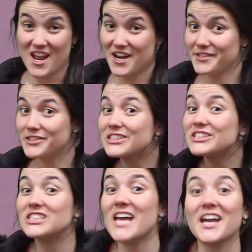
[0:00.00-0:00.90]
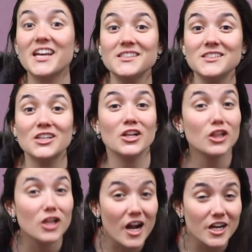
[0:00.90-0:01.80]
It is the second
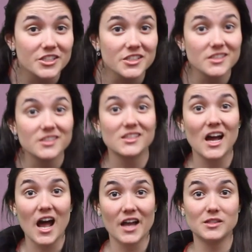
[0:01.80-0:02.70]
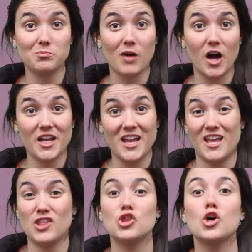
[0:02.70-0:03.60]
largest ice body
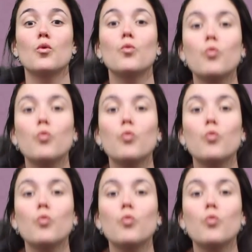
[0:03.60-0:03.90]
in the